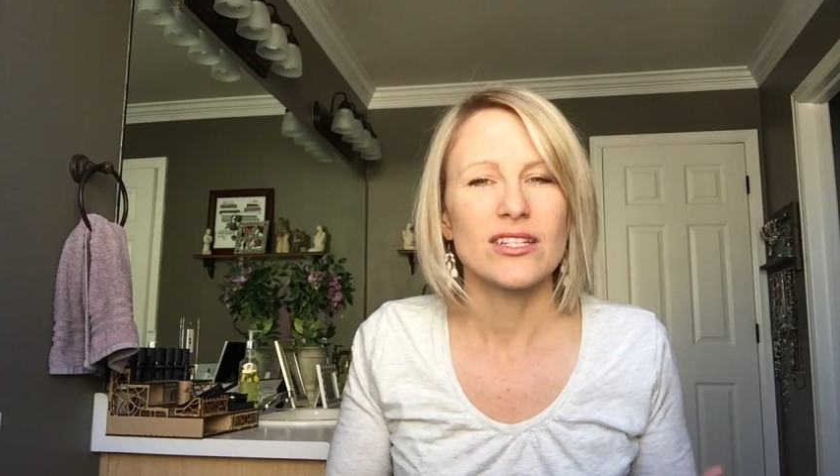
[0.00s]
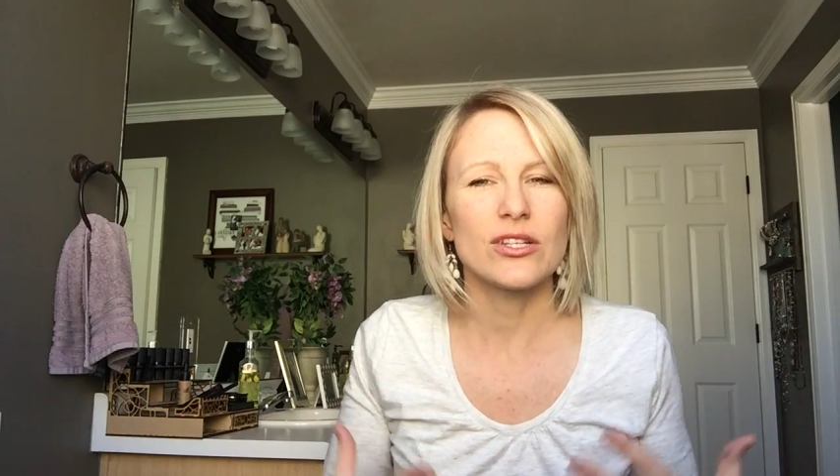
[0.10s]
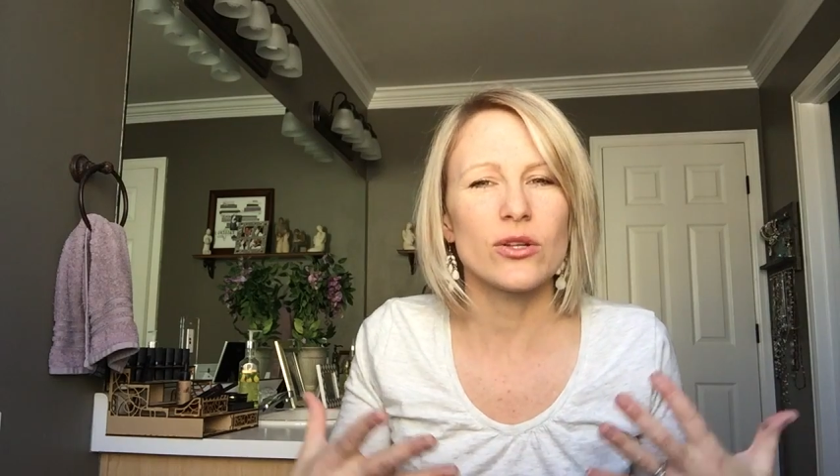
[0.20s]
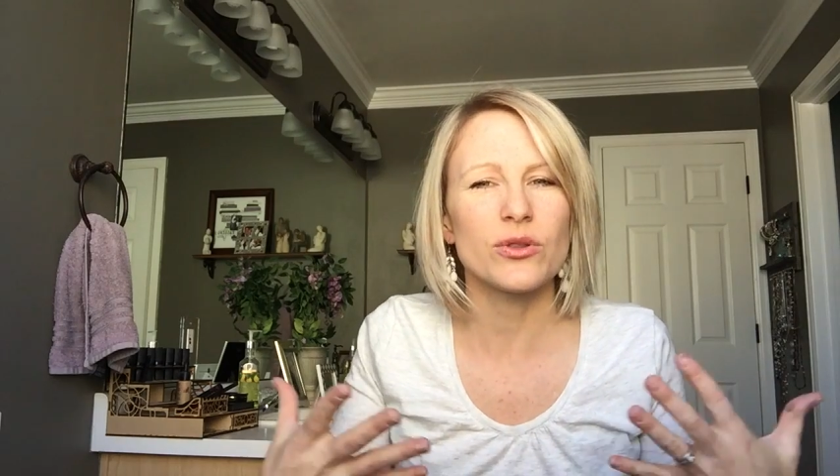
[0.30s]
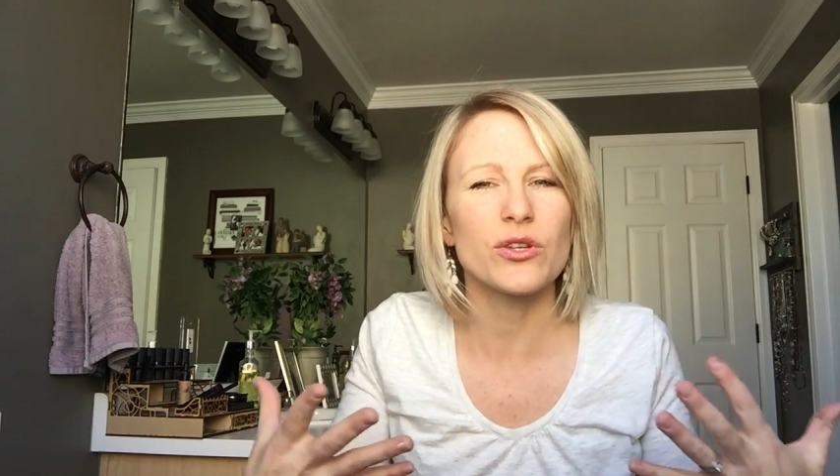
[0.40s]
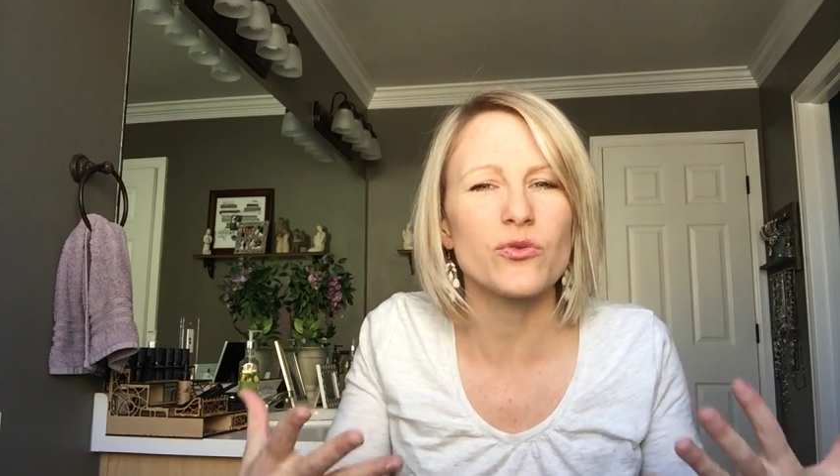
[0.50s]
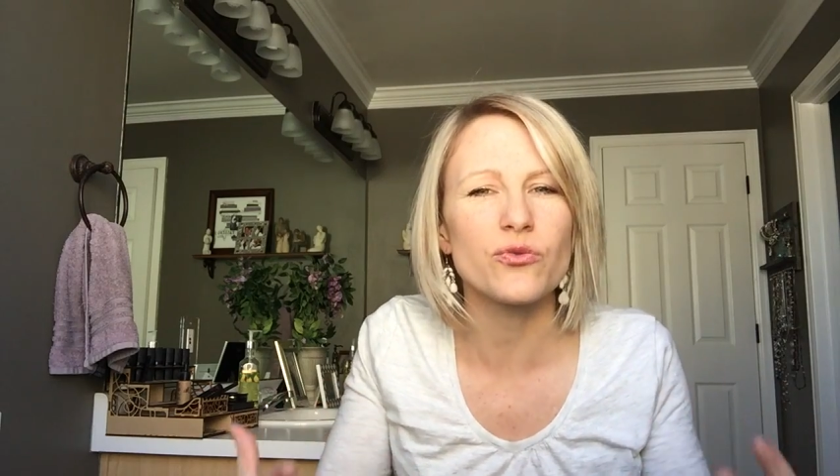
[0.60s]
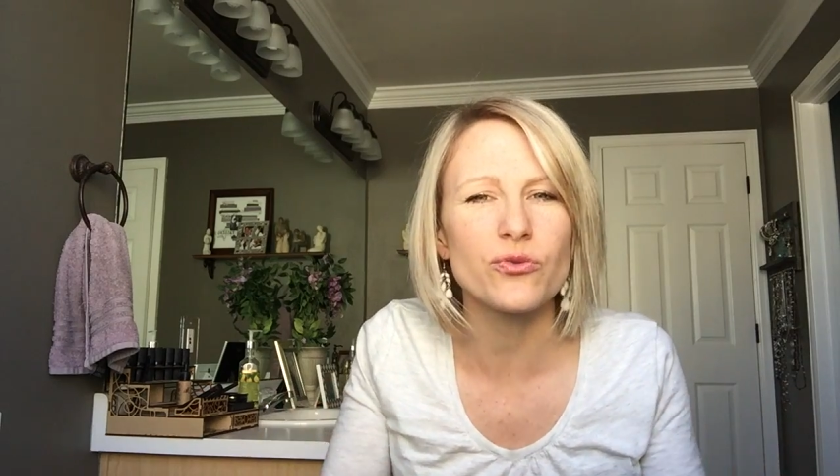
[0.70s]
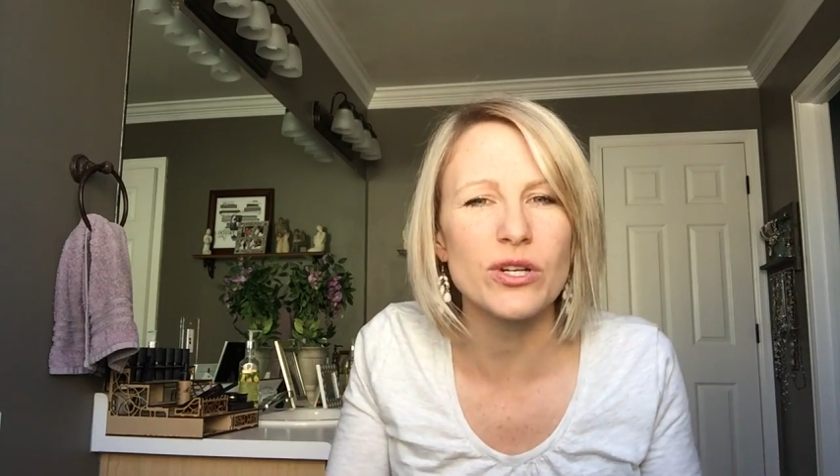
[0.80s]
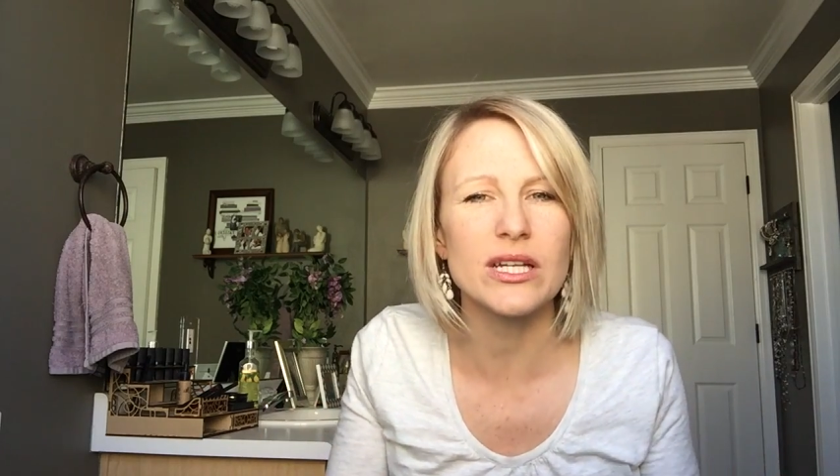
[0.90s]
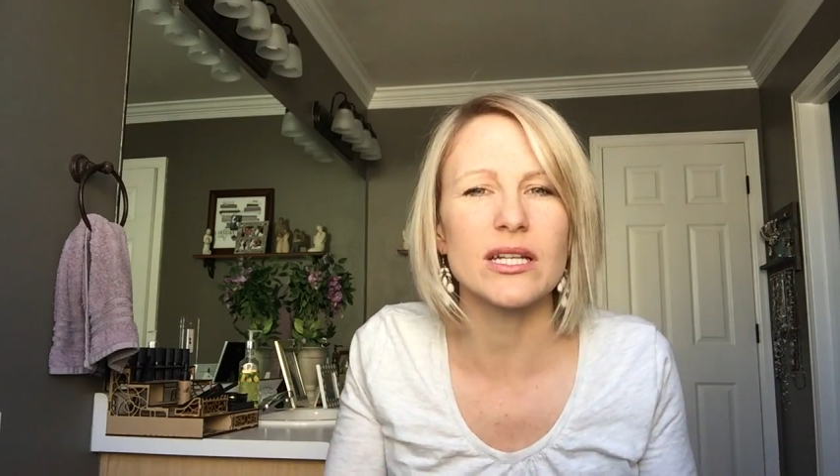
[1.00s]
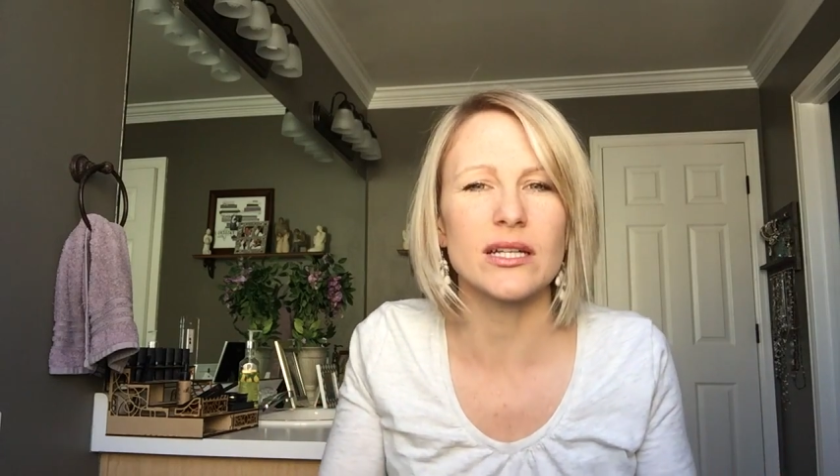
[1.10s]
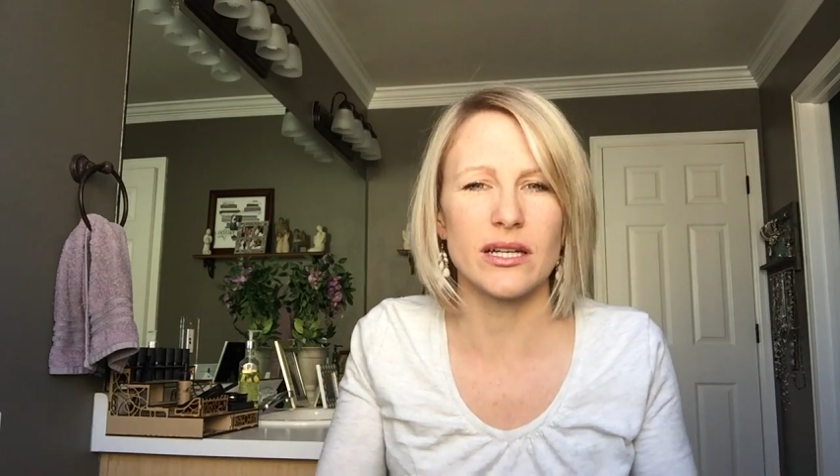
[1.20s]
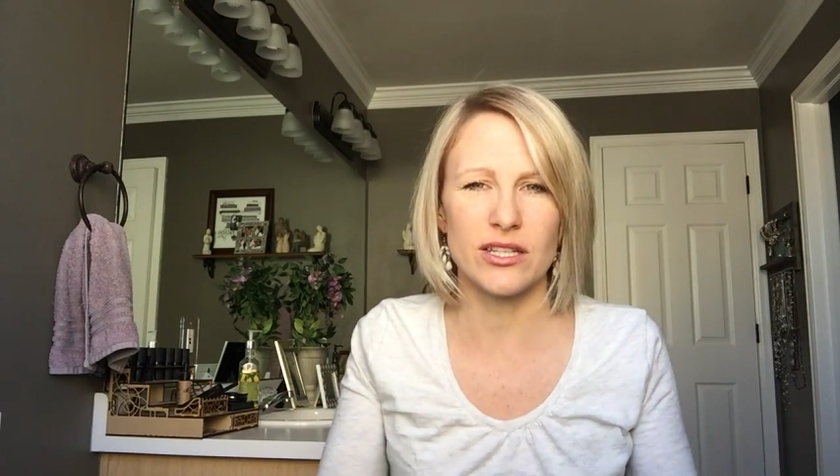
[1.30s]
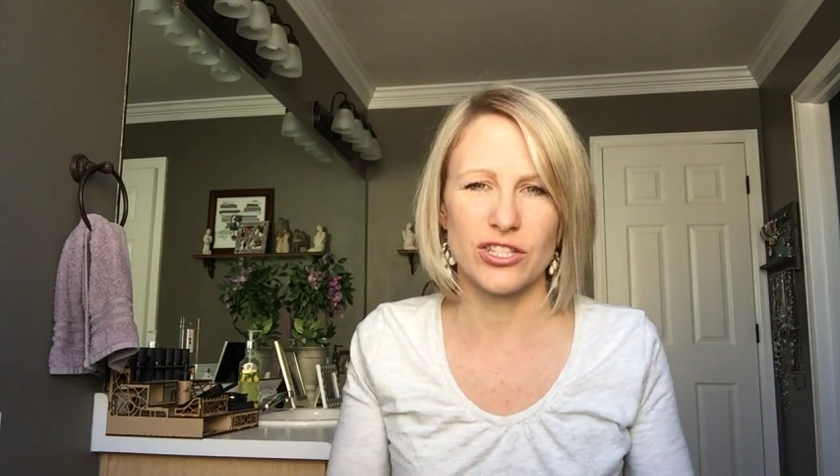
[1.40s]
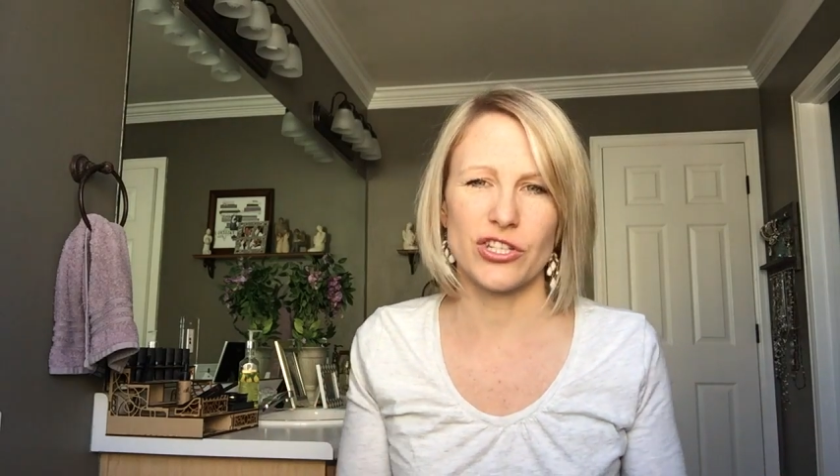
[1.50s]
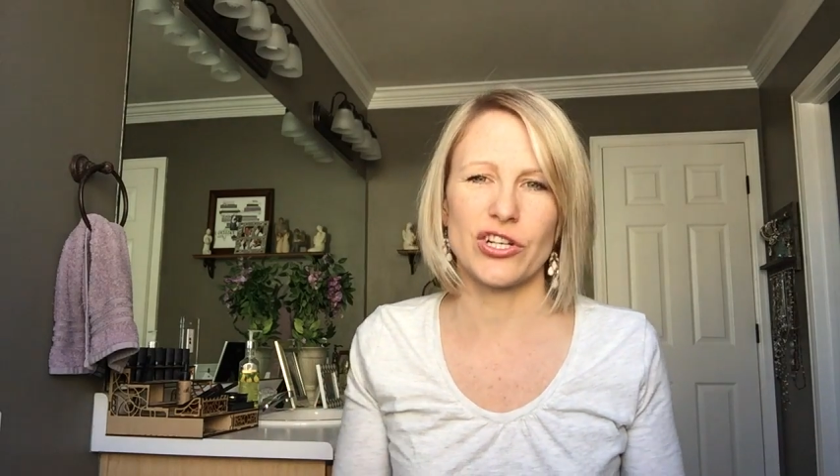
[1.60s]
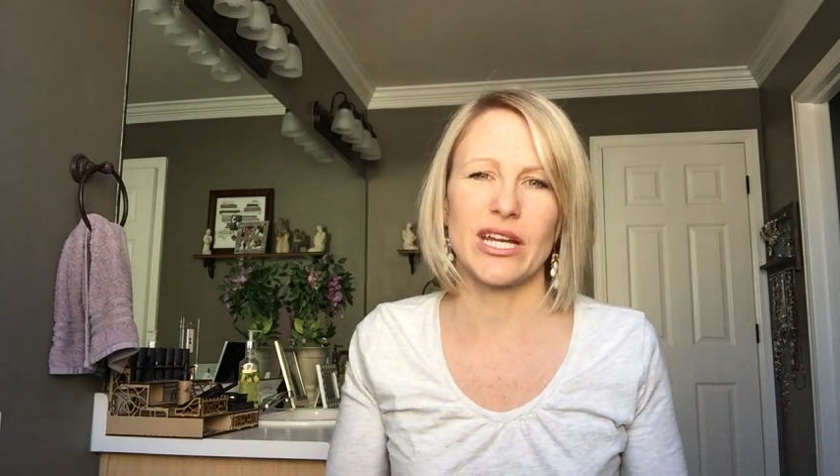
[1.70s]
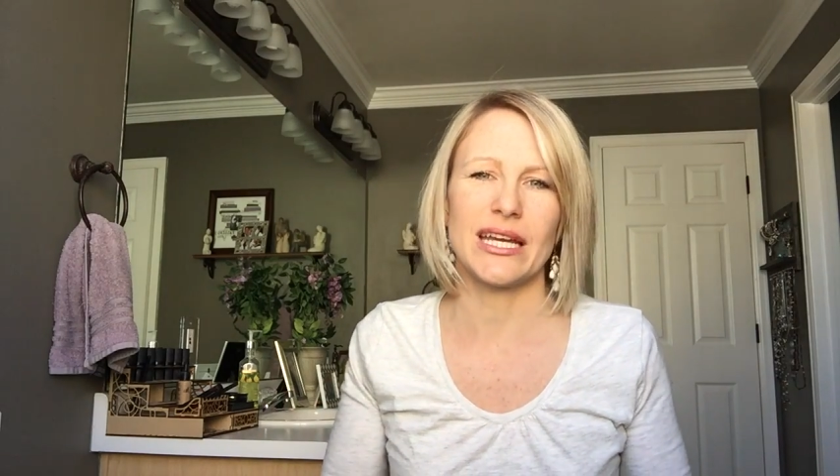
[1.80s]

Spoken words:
to the real concern